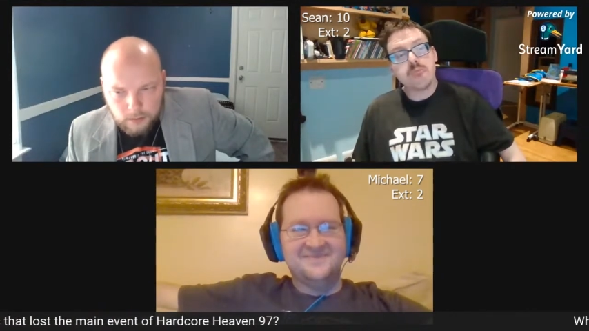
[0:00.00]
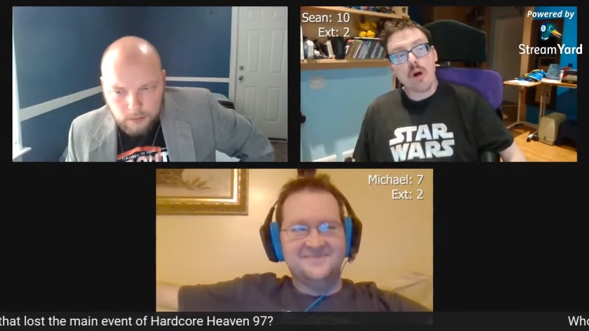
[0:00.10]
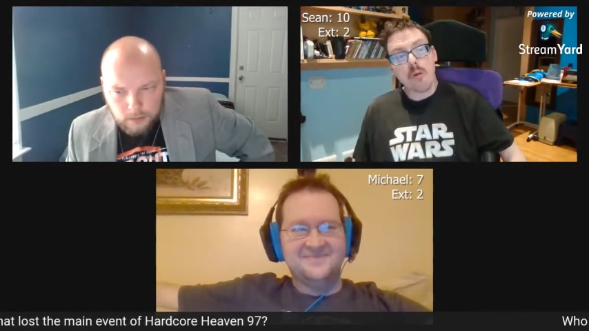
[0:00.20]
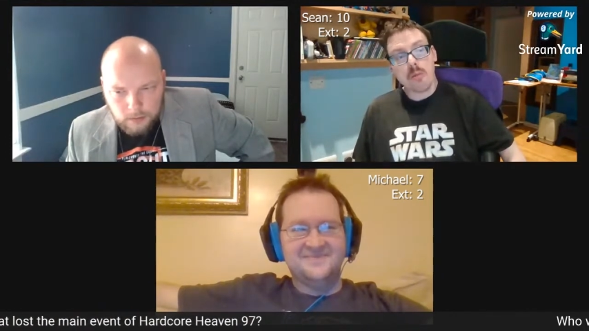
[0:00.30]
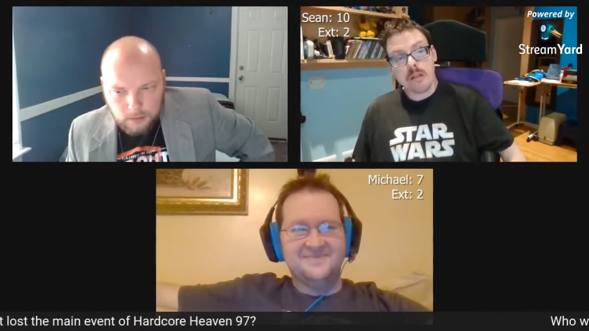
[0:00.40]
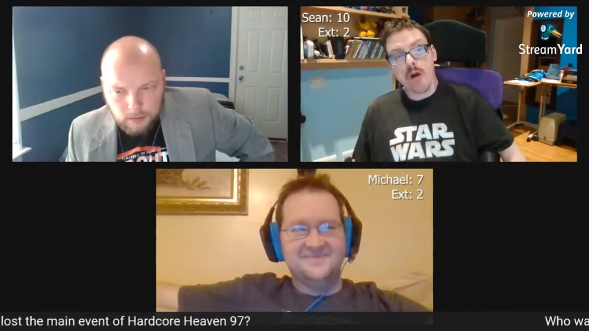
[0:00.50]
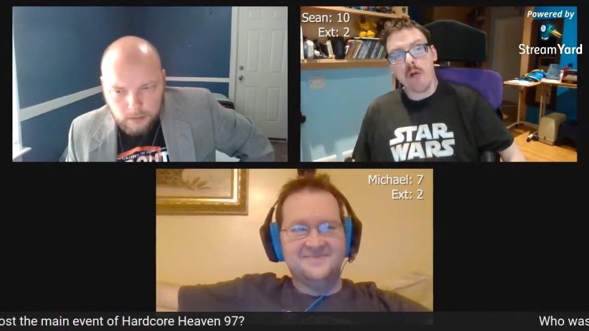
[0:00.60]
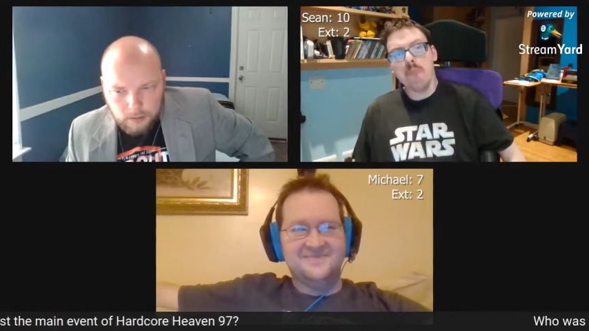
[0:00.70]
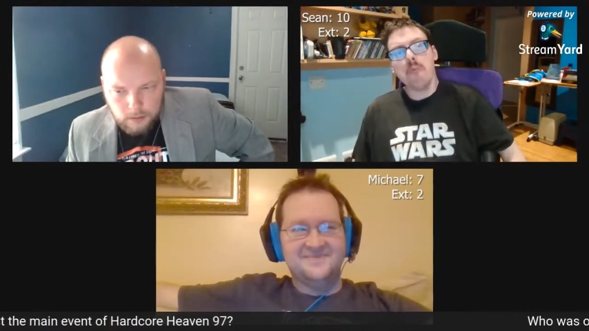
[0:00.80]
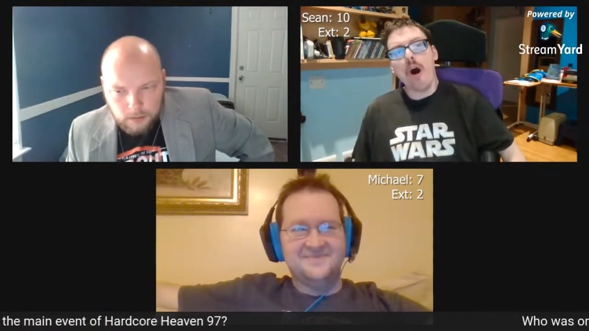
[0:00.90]
Speaker 1: probably
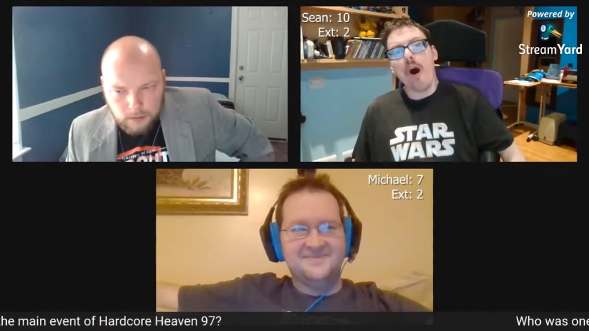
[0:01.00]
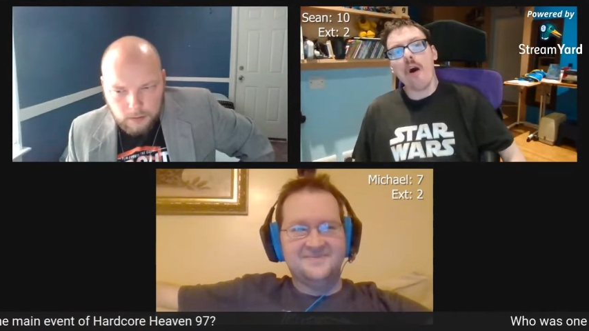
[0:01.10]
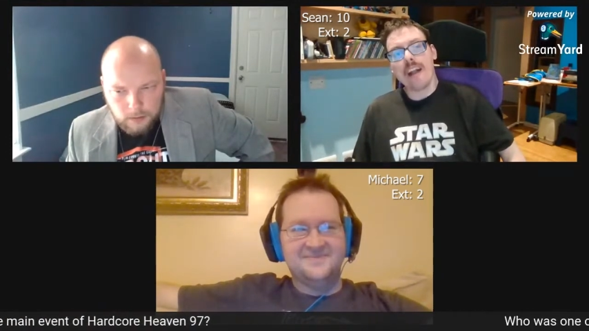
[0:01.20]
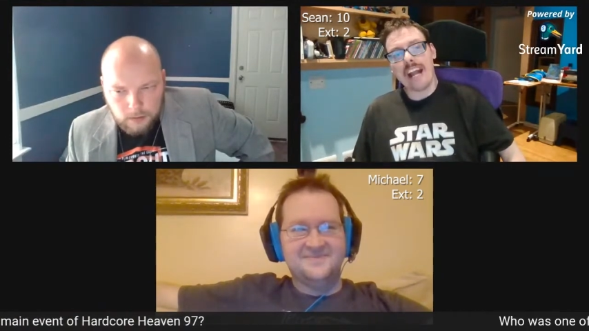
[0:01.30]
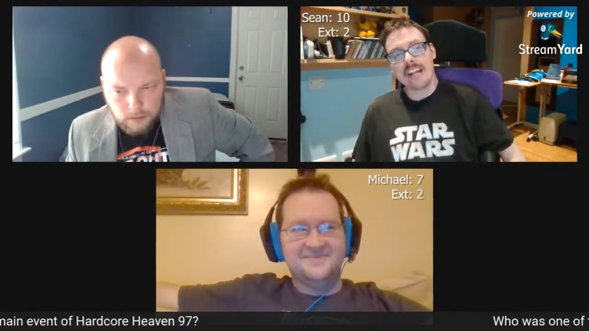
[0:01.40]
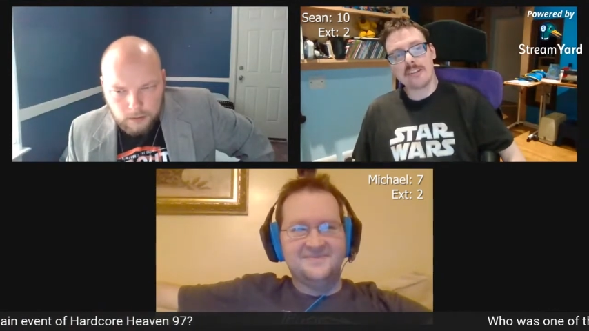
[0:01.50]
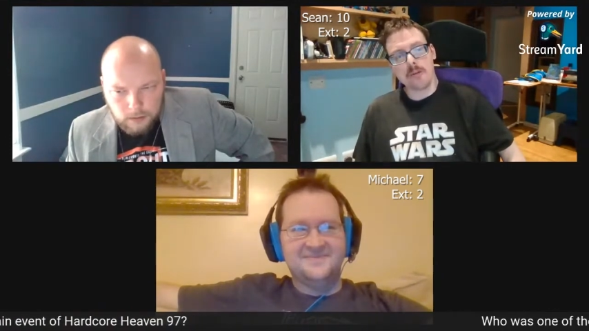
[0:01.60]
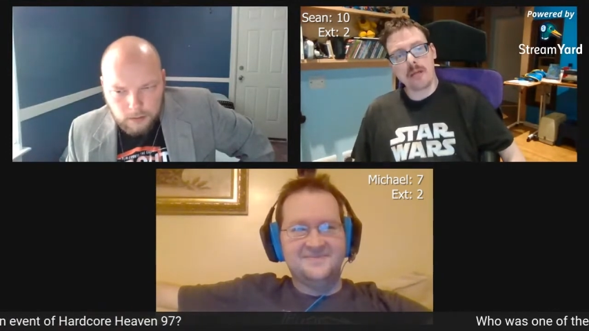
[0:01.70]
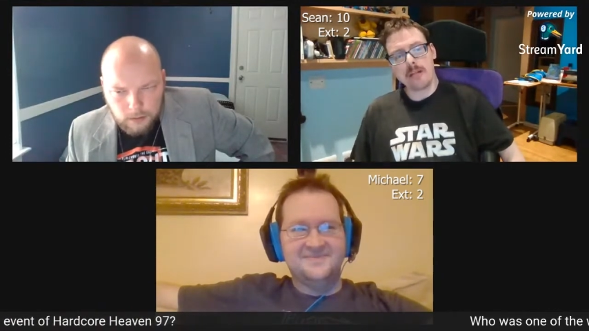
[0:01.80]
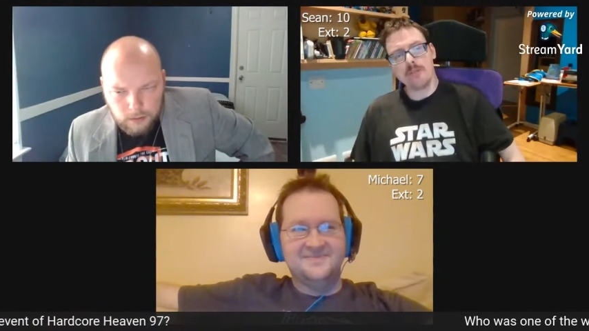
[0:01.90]
wrong, but I'll say
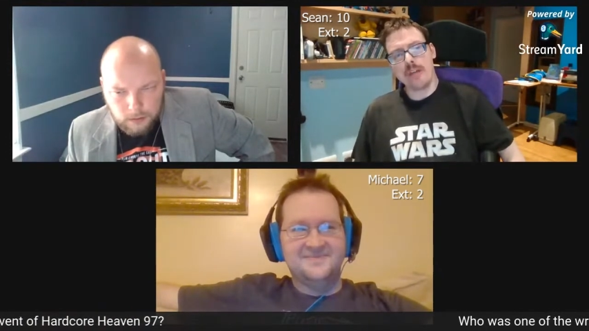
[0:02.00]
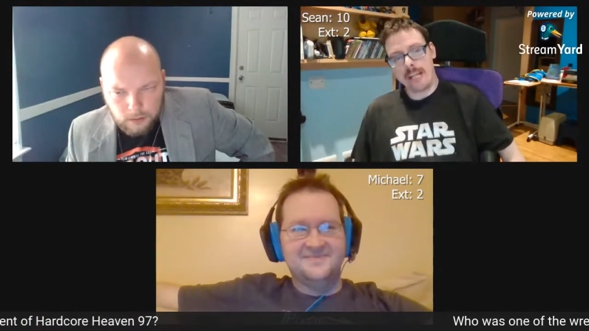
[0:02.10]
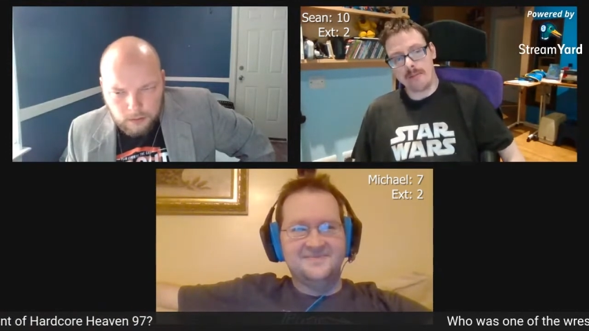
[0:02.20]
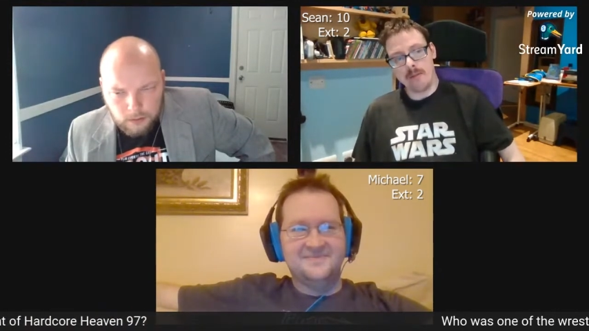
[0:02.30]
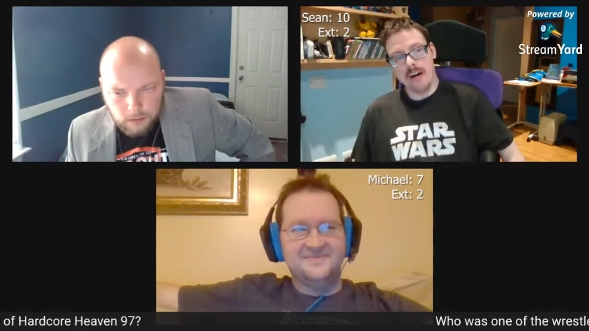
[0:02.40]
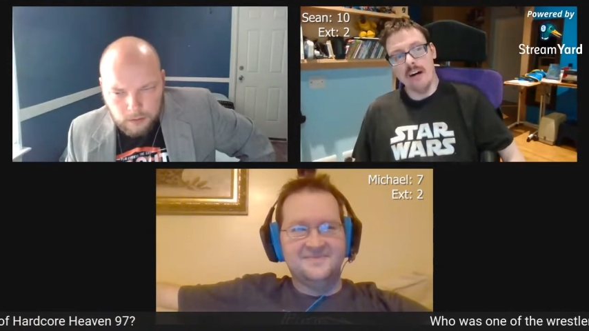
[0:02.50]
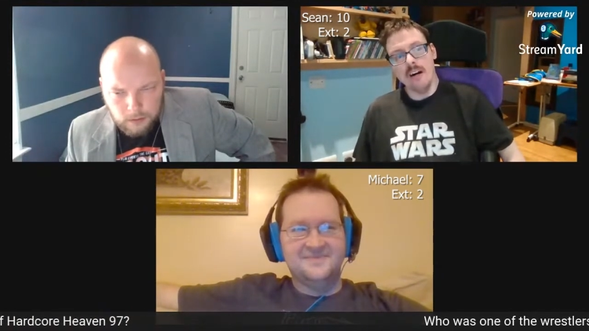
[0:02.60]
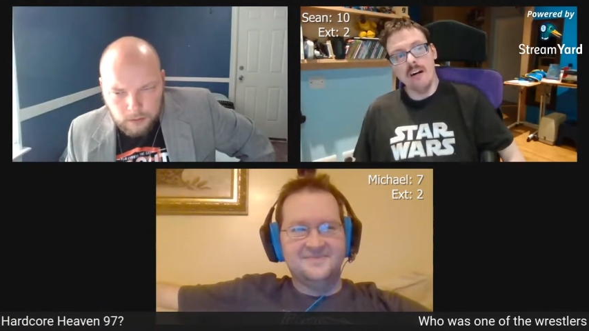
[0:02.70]
Tommy Dreamer.